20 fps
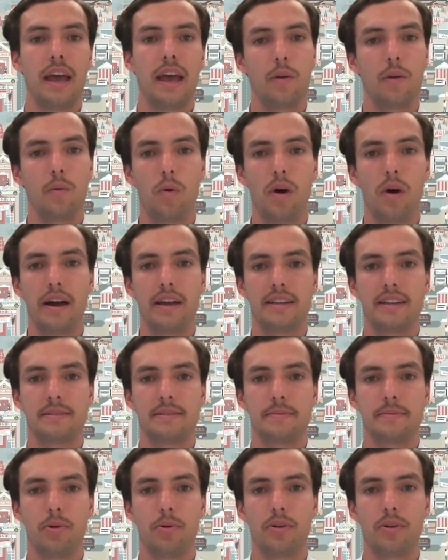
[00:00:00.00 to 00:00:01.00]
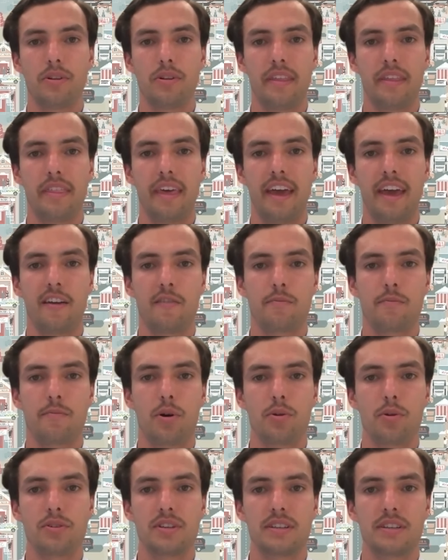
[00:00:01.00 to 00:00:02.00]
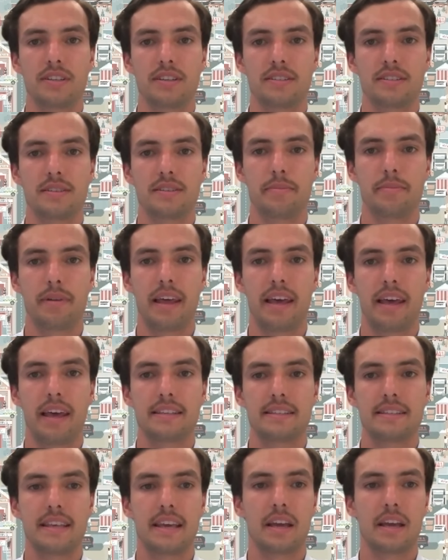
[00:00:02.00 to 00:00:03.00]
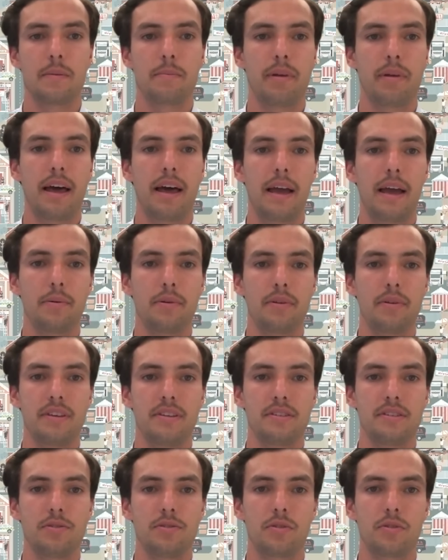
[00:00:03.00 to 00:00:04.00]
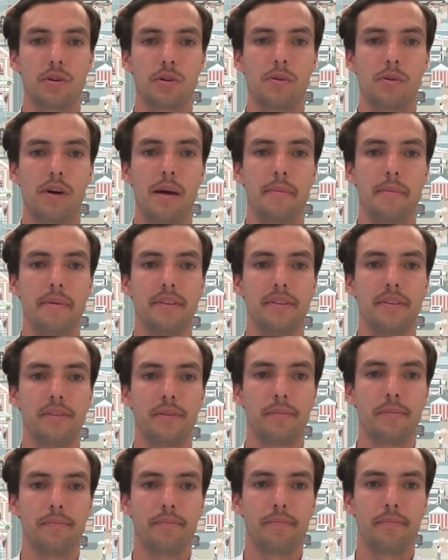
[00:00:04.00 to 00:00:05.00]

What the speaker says: and why it is important that they have processes in place that comply with these new requirements.